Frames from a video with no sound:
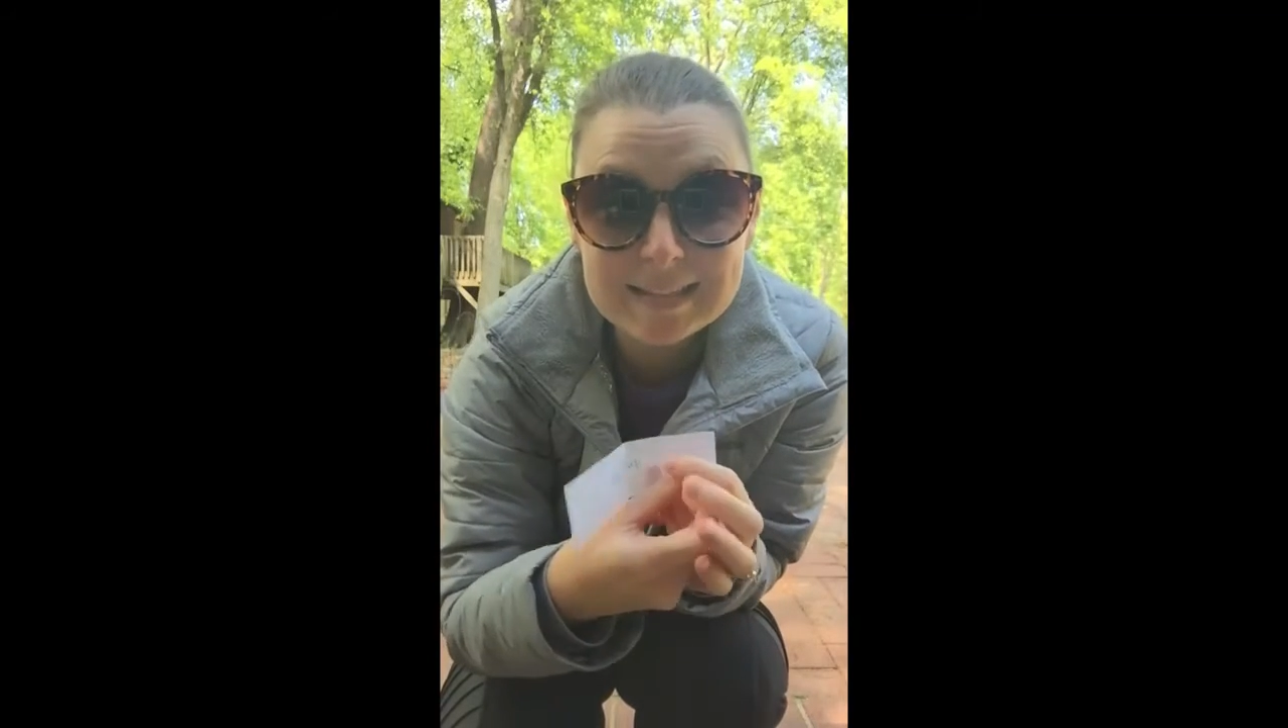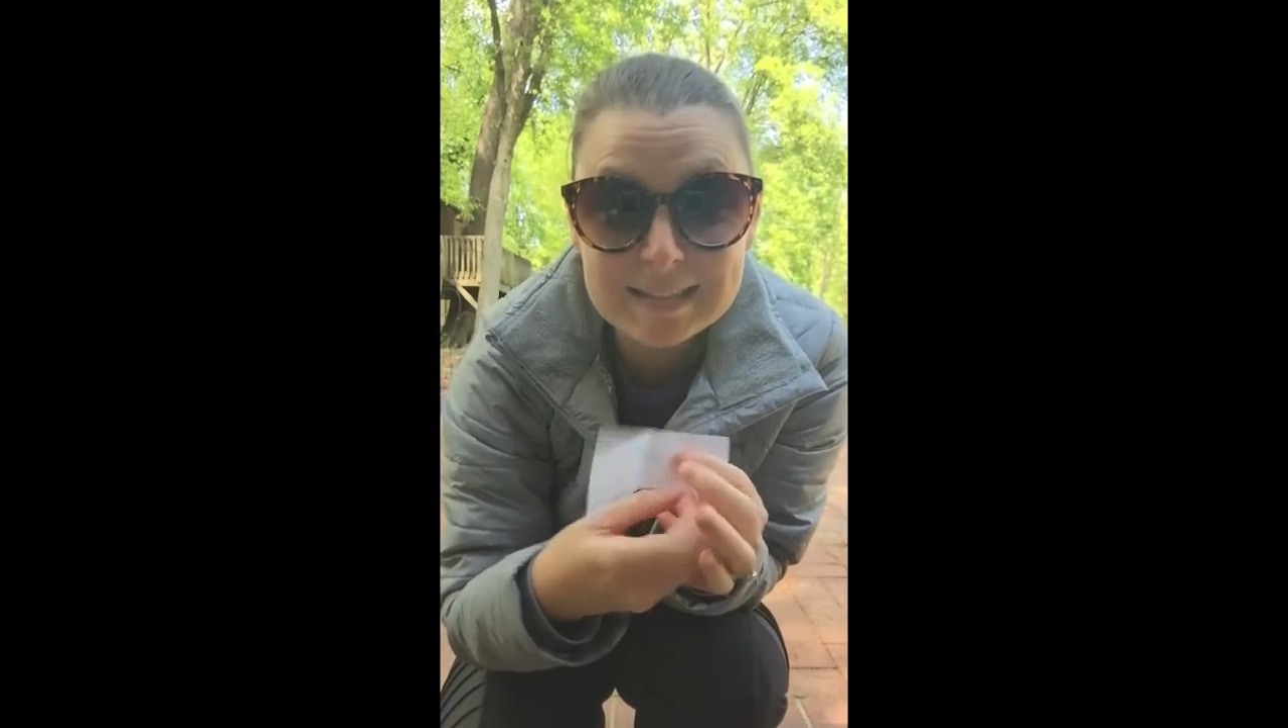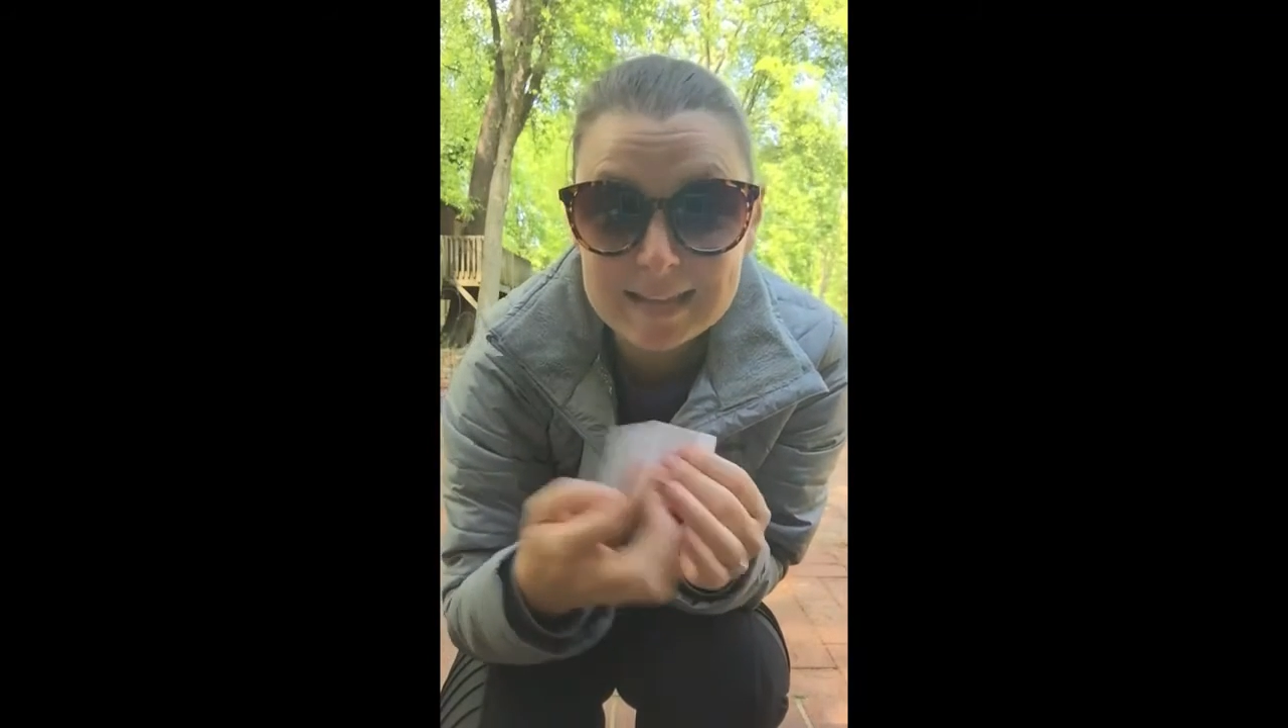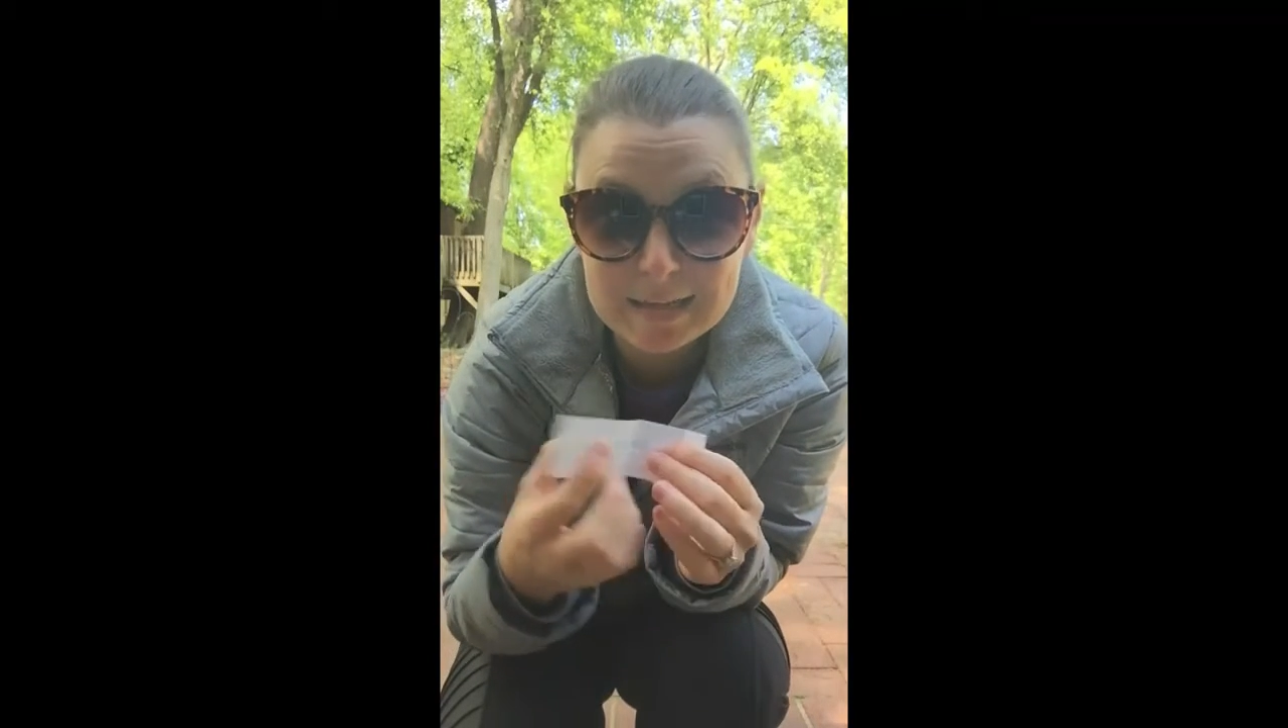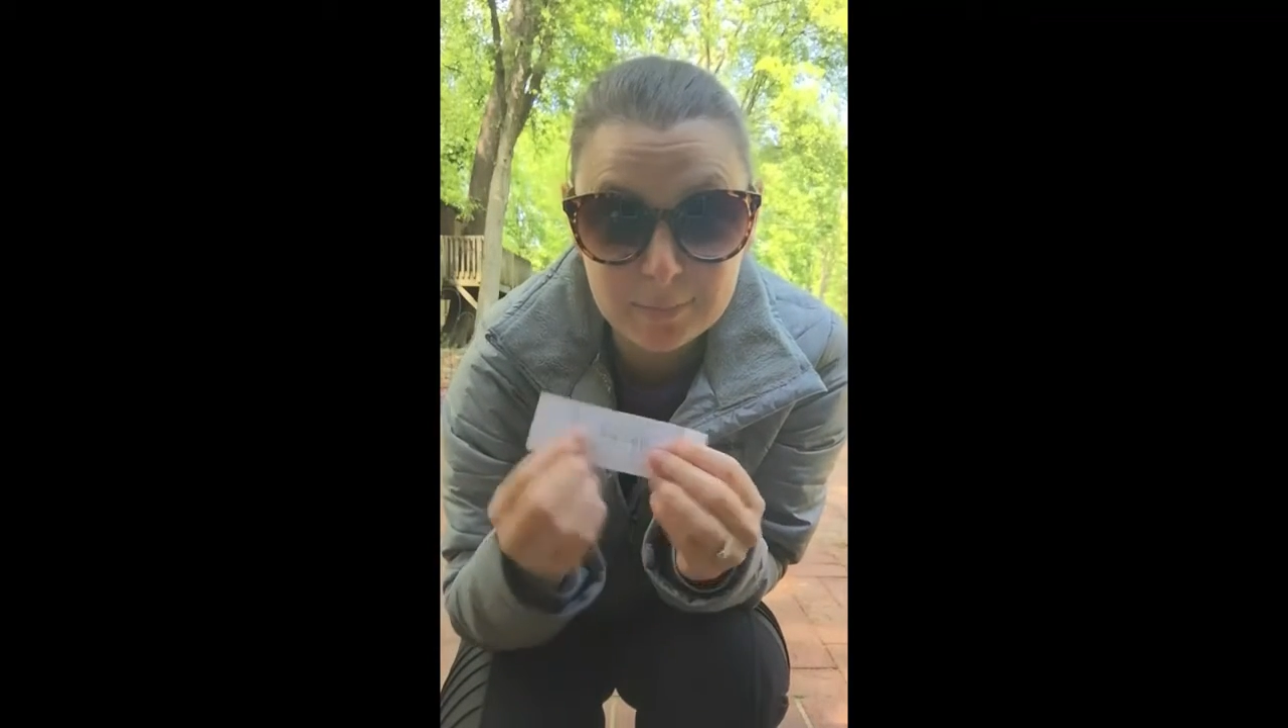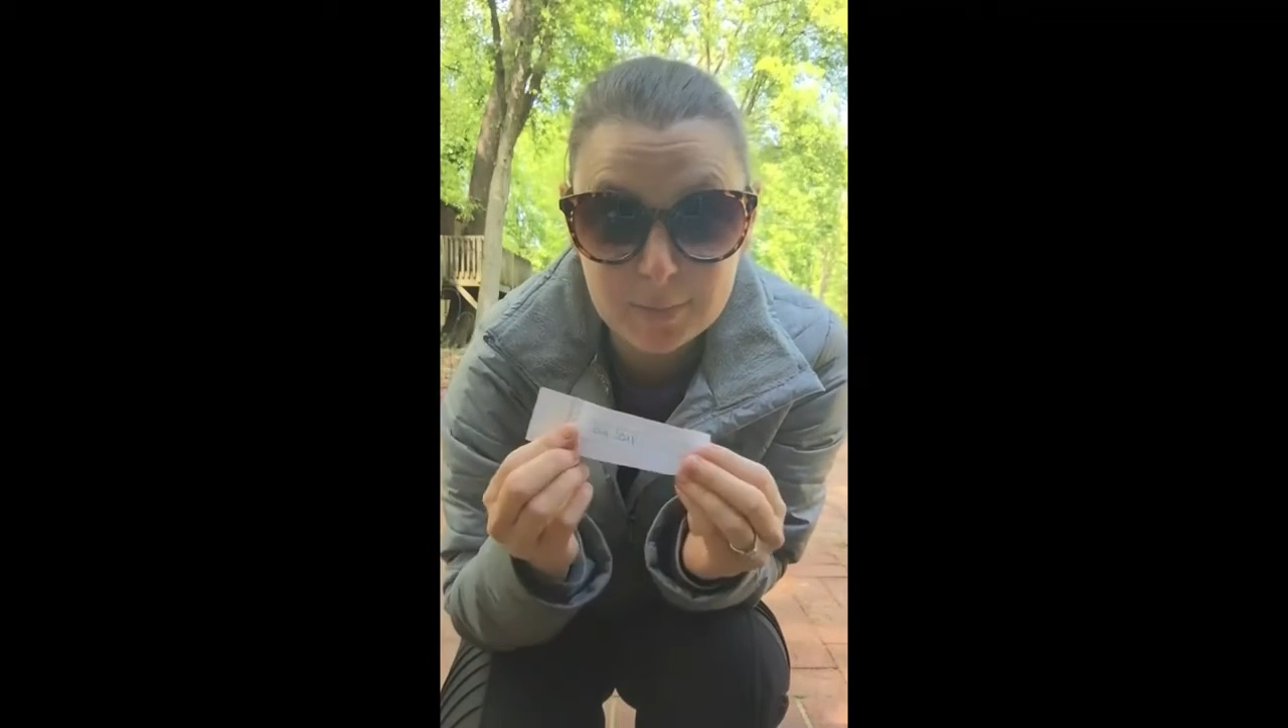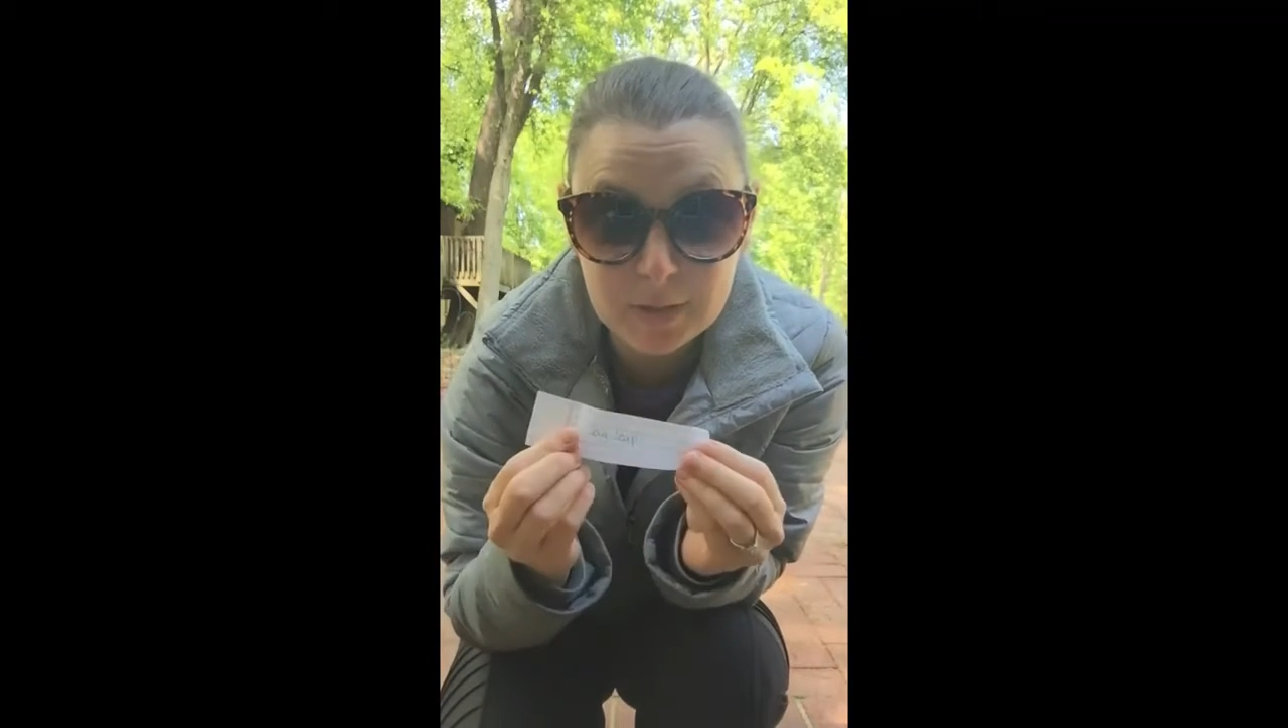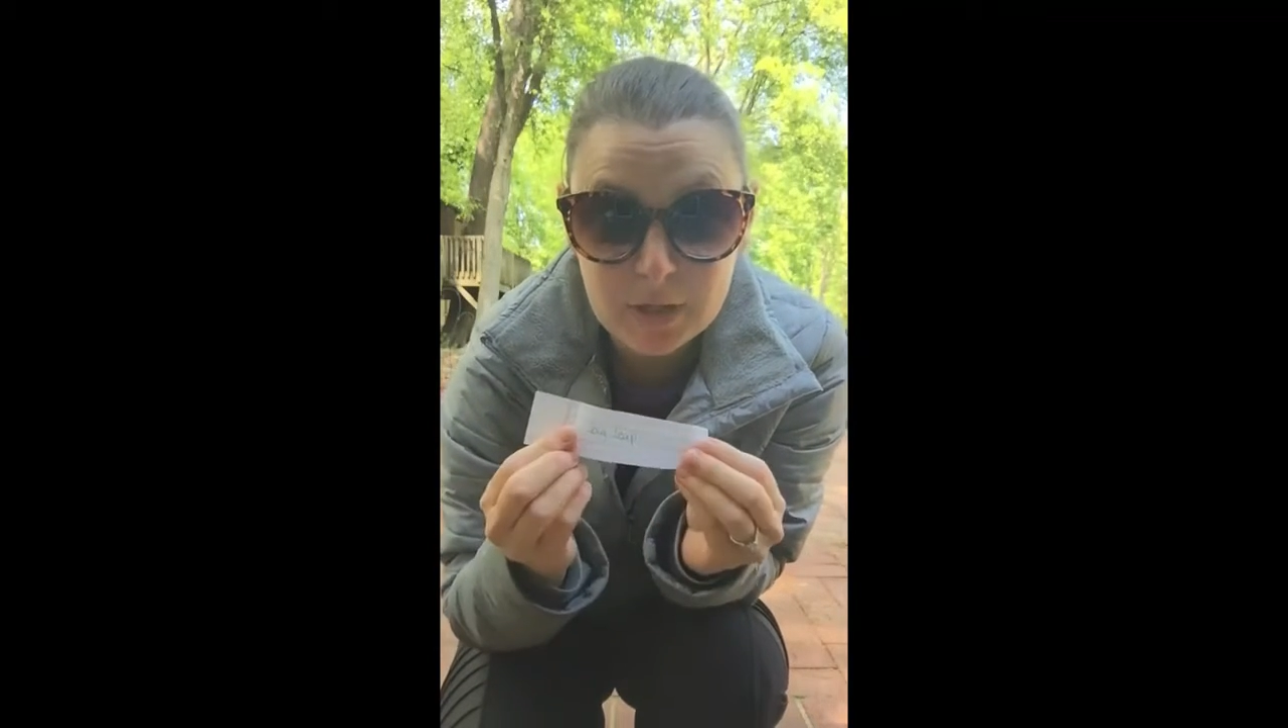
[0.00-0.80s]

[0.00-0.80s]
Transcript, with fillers: leap.